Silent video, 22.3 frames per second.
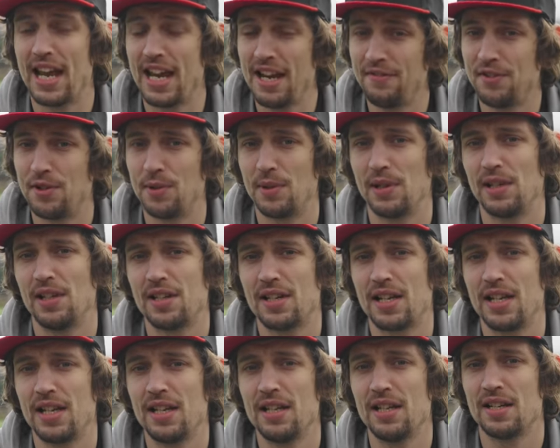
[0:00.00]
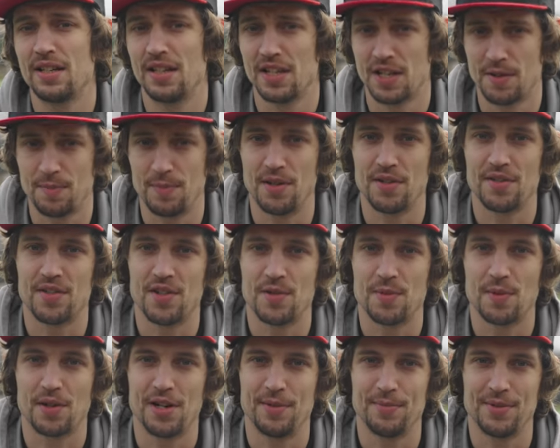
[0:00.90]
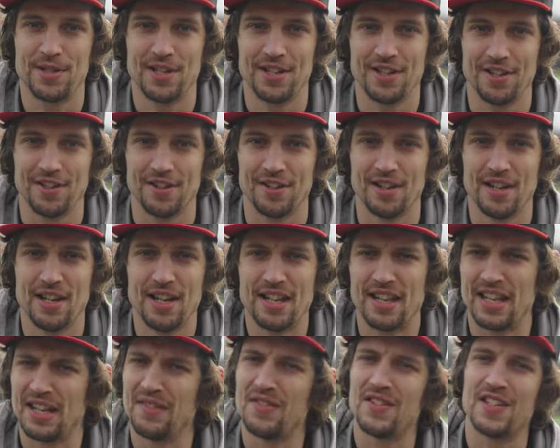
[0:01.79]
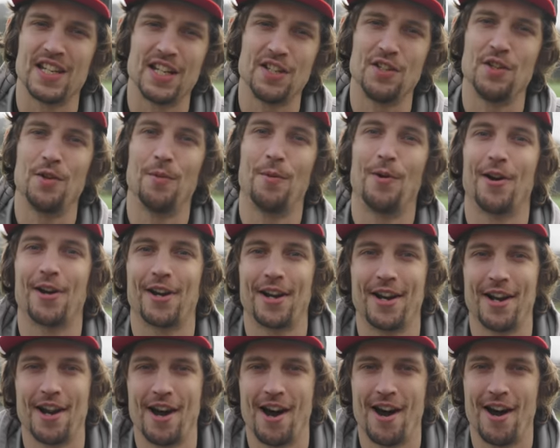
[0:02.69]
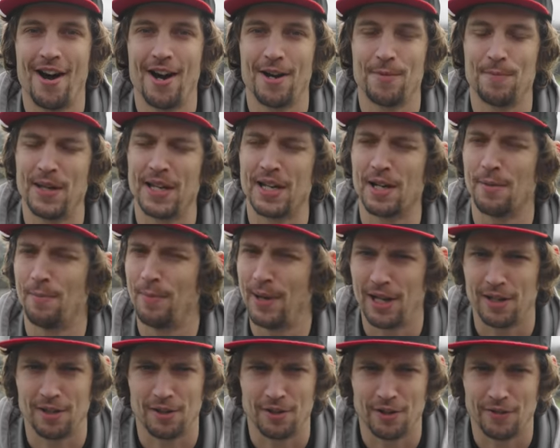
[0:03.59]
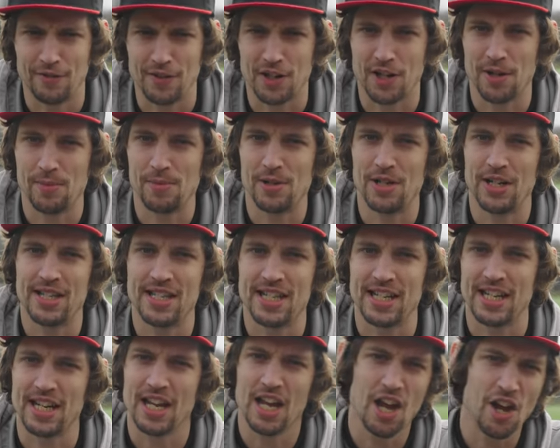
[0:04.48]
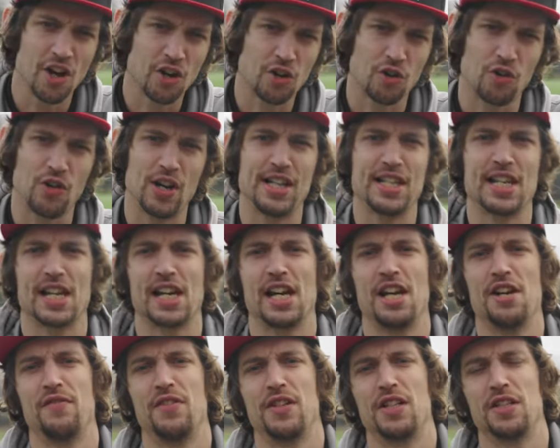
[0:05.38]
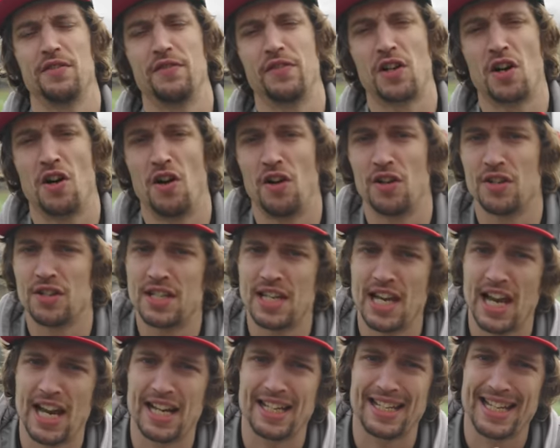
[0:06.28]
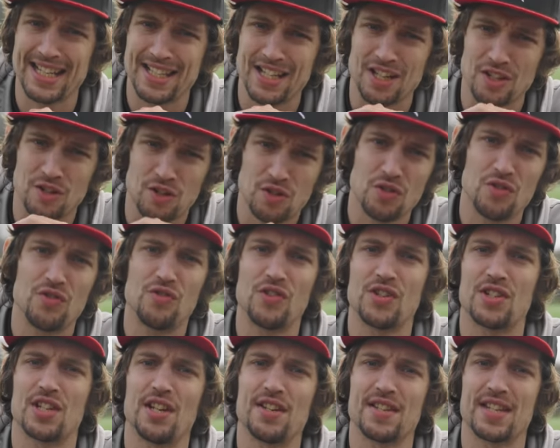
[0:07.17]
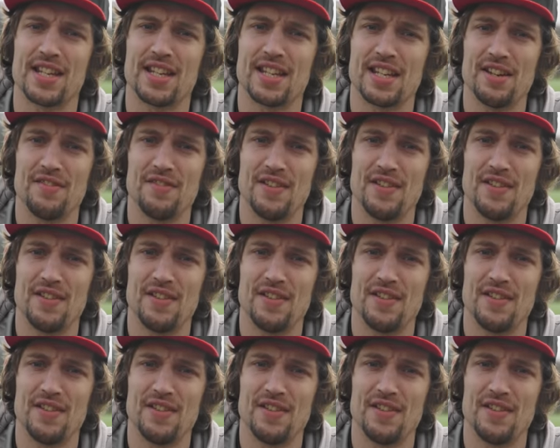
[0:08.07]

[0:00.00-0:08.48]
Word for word: if you are lucky, the sponsors will come to you. They've seen you working hard, being a pillar of the community, creating innovative content, getting good results at the